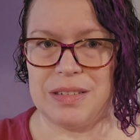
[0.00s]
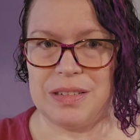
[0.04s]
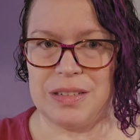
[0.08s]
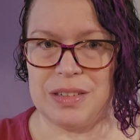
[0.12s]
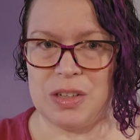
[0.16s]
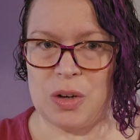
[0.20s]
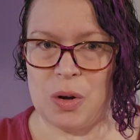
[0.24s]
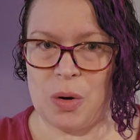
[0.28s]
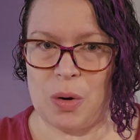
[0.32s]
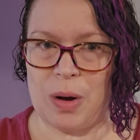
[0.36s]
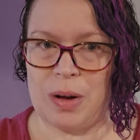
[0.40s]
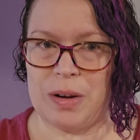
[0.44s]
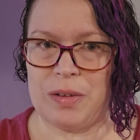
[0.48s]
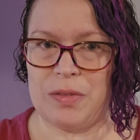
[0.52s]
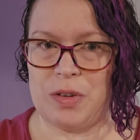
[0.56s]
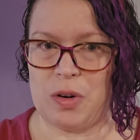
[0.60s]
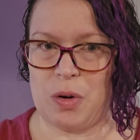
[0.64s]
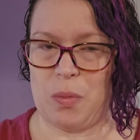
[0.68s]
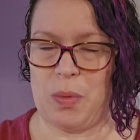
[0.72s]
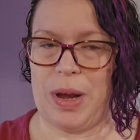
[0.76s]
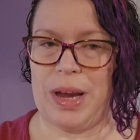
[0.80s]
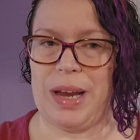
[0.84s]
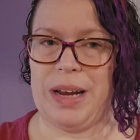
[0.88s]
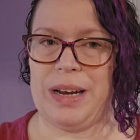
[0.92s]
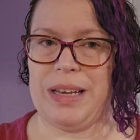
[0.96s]
go out of your
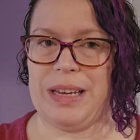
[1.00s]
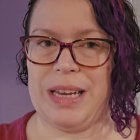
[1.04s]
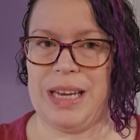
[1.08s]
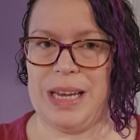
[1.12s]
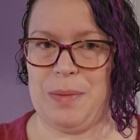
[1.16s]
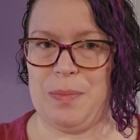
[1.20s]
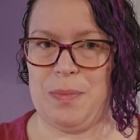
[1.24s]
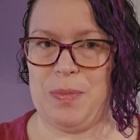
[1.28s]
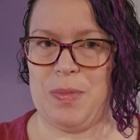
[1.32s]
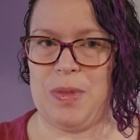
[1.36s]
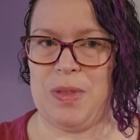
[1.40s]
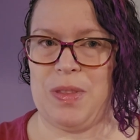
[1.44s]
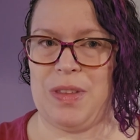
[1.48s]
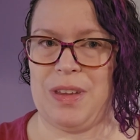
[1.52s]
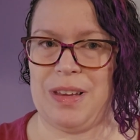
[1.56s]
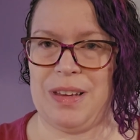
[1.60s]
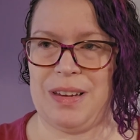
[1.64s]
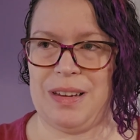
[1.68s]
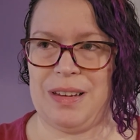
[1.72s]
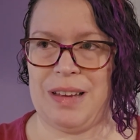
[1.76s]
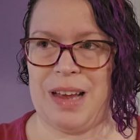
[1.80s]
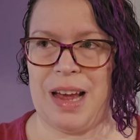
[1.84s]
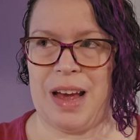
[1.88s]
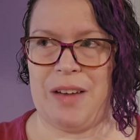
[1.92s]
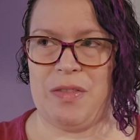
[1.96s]
way to
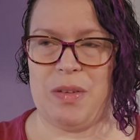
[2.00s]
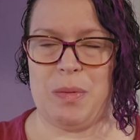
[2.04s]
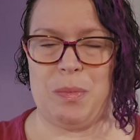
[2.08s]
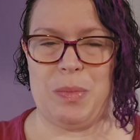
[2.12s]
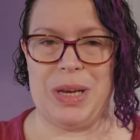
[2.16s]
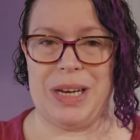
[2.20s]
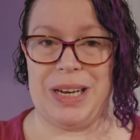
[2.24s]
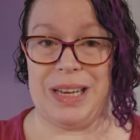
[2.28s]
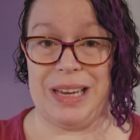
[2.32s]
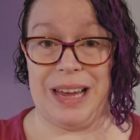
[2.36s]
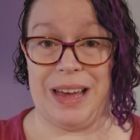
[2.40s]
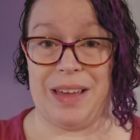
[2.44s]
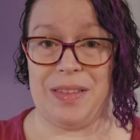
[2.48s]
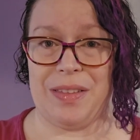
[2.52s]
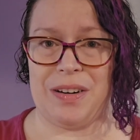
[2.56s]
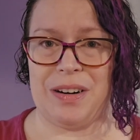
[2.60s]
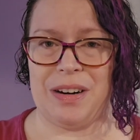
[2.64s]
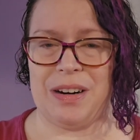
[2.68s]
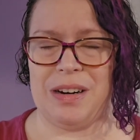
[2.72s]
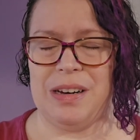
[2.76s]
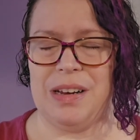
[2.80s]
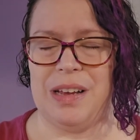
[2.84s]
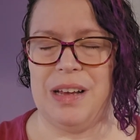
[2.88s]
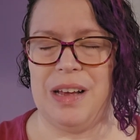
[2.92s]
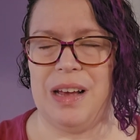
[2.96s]
have them be
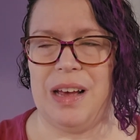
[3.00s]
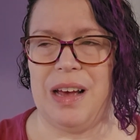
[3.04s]
together.